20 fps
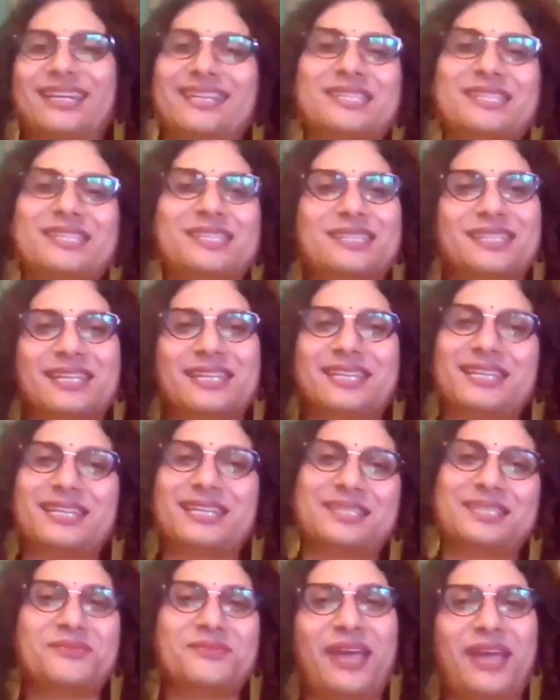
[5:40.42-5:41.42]
is
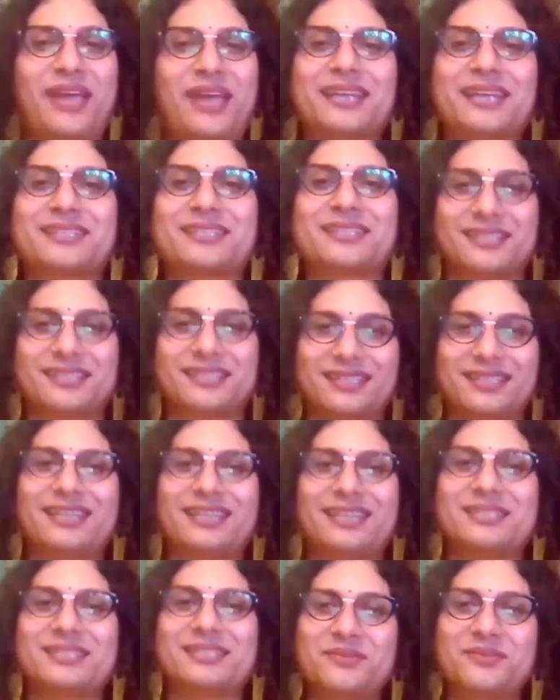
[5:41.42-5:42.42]
a fact.
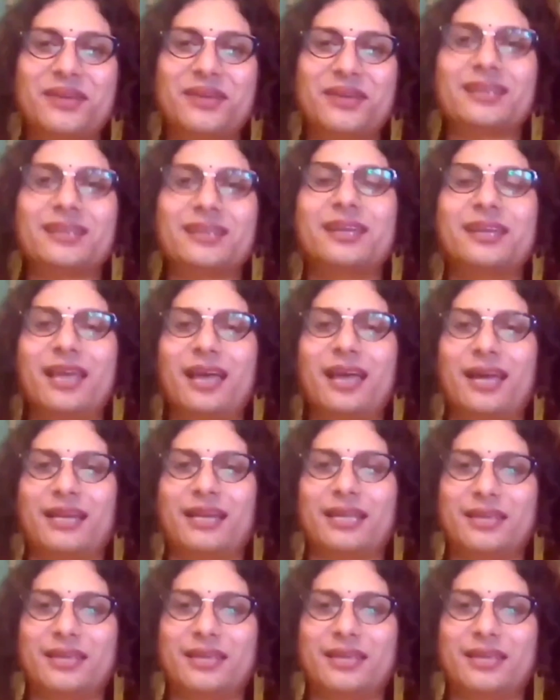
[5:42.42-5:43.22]
It is a fact. And